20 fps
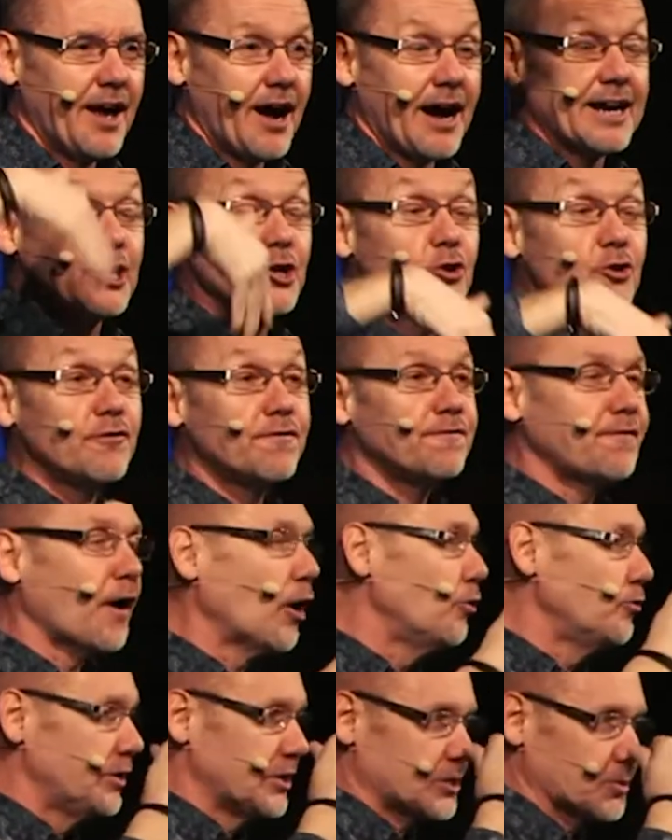I had a new
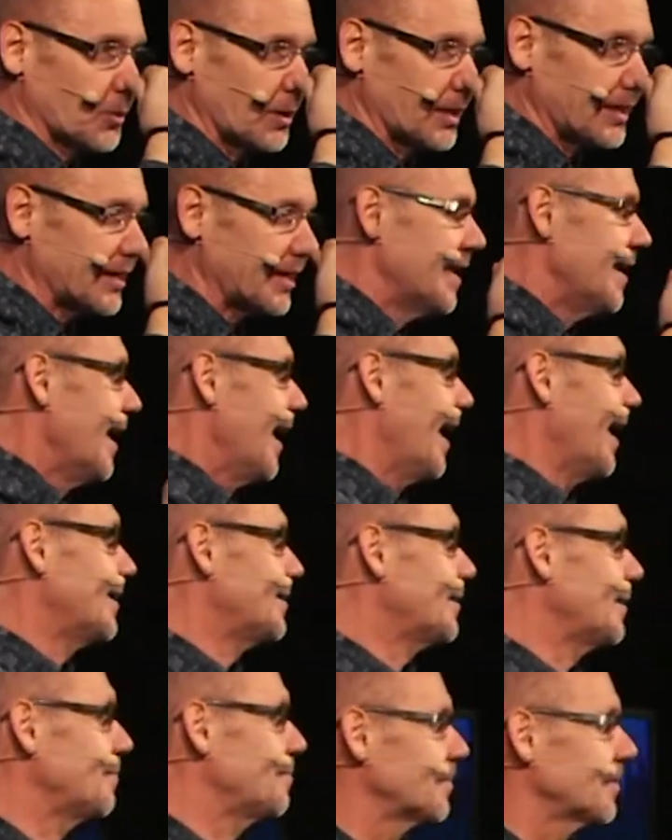phone this week,
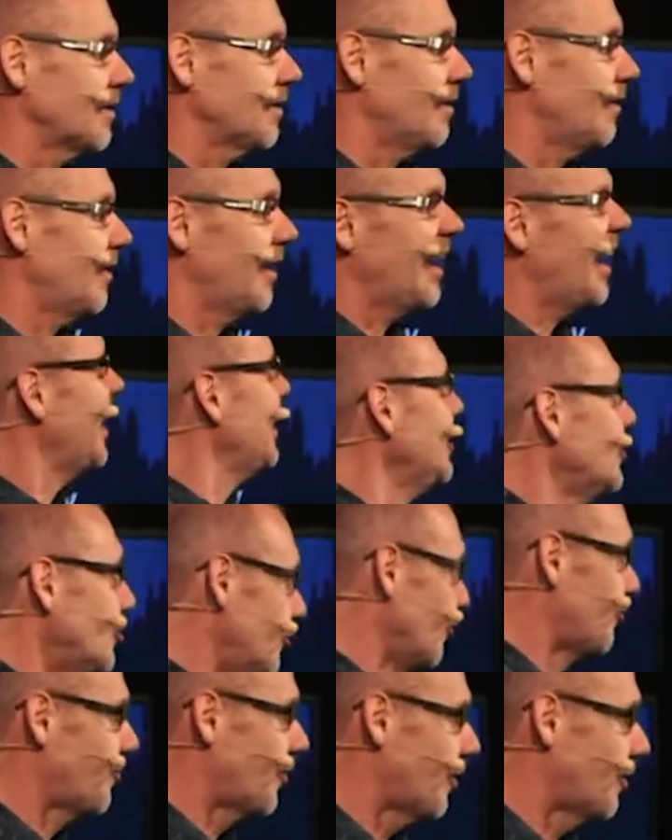and I hate
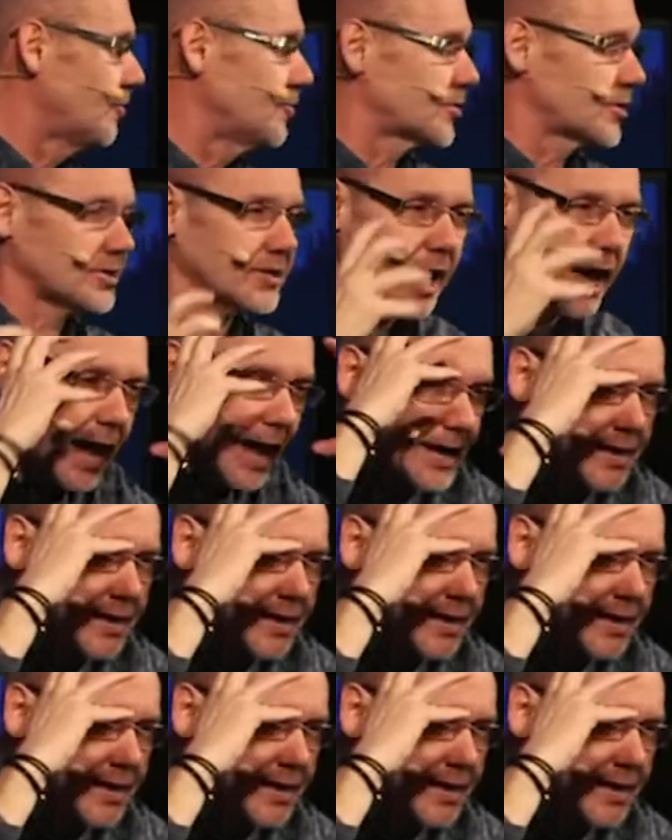new phones because I